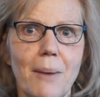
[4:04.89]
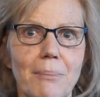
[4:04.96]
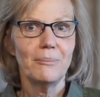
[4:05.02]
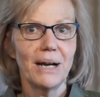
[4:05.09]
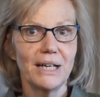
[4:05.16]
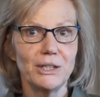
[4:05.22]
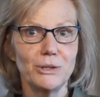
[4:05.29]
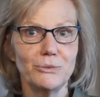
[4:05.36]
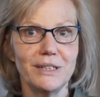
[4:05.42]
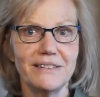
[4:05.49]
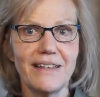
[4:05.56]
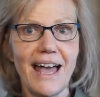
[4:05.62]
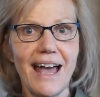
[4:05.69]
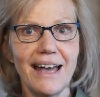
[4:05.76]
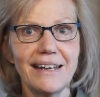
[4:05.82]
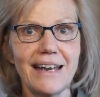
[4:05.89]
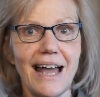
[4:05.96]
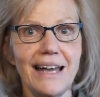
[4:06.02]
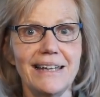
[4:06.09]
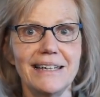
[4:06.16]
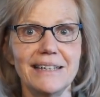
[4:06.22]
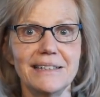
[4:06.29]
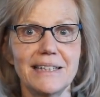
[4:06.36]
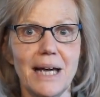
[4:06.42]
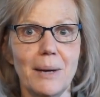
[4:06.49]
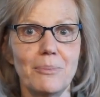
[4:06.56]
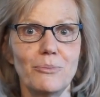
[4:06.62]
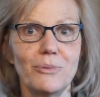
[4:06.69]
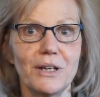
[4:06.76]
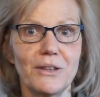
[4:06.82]
By doing that, I end
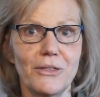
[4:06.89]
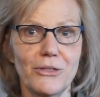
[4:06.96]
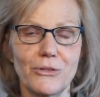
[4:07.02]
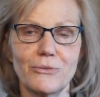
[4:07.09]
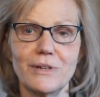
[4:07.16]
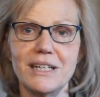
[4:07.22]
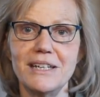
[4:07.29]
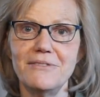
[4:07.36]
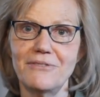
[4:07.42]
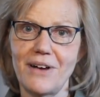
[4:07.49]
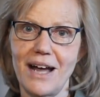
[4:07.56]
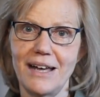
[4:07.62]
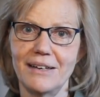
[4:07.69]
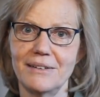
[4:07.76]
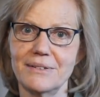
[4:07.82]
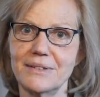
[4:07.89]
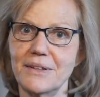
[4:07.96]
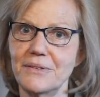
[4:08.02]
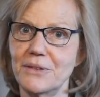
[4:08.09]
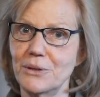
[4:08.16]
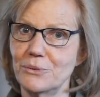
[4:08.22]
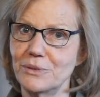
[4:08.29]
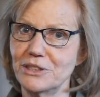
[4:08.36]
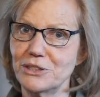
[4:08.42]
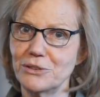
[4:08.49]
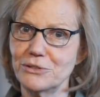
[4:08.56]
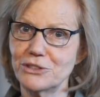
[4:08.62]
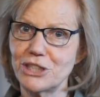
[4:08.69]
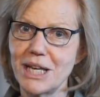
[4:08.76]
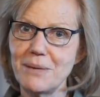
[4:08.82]
up with three files, the
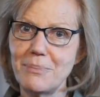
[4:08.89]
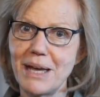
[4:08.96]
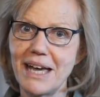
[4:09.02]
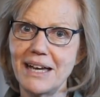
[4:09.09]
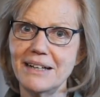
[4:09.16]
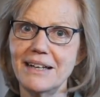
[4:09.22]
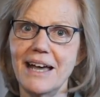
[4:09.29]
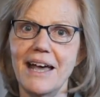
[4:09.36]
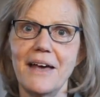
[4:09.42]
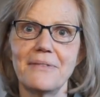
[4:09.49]
original JPEG,